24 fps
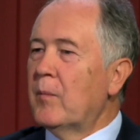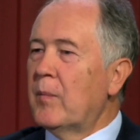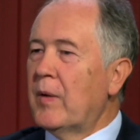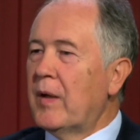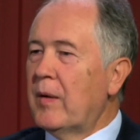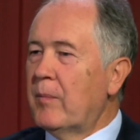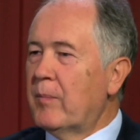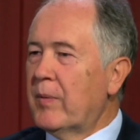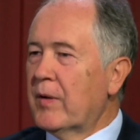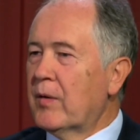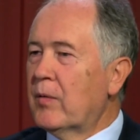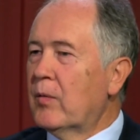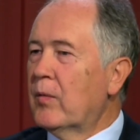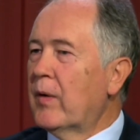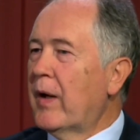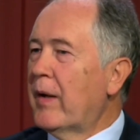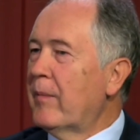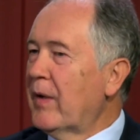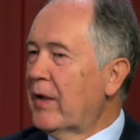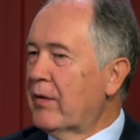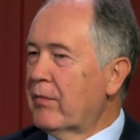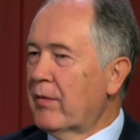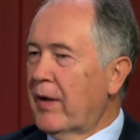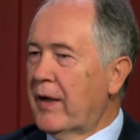people who
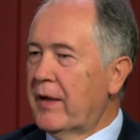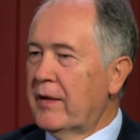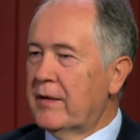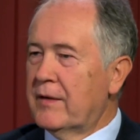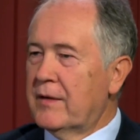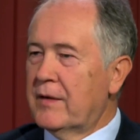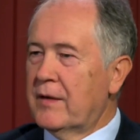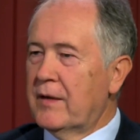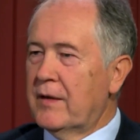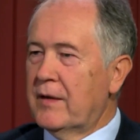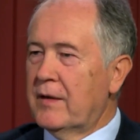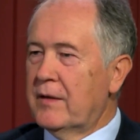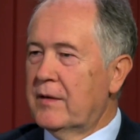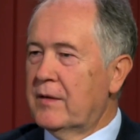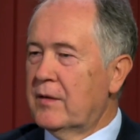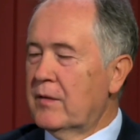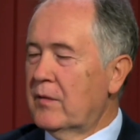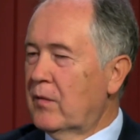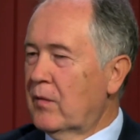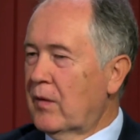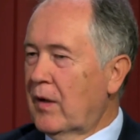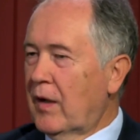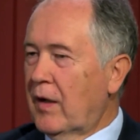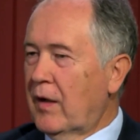emigrated
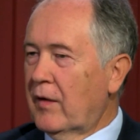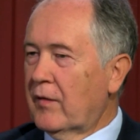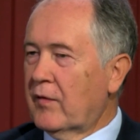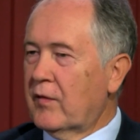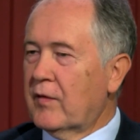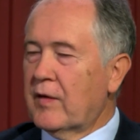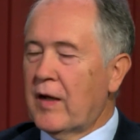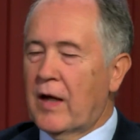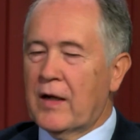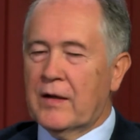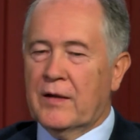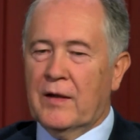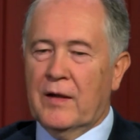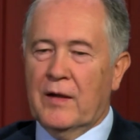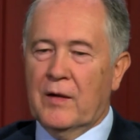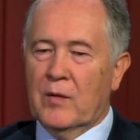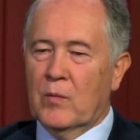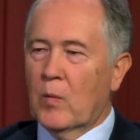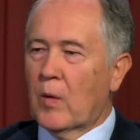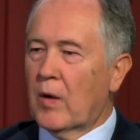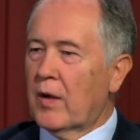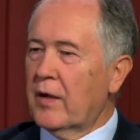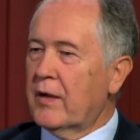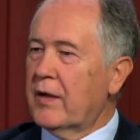or are studying,
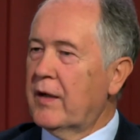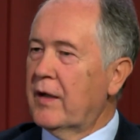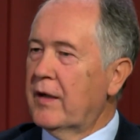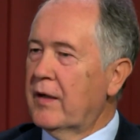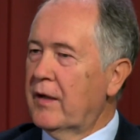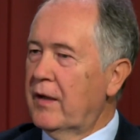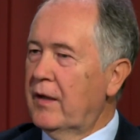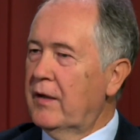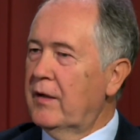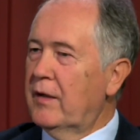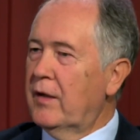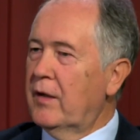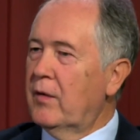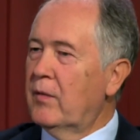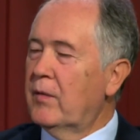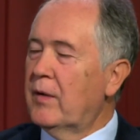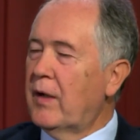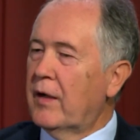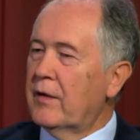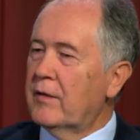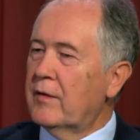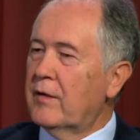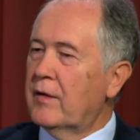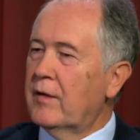working in the
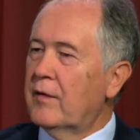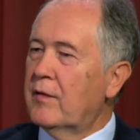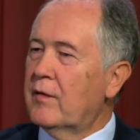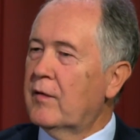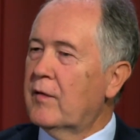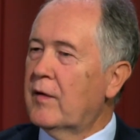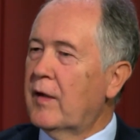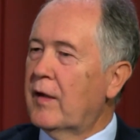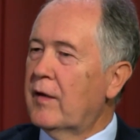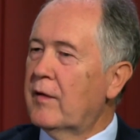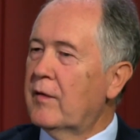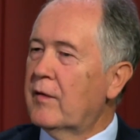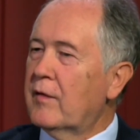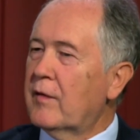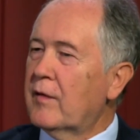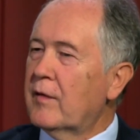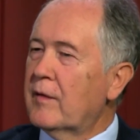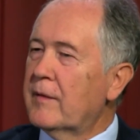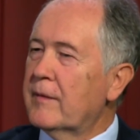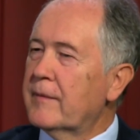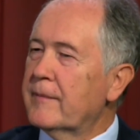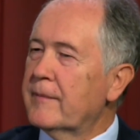United States.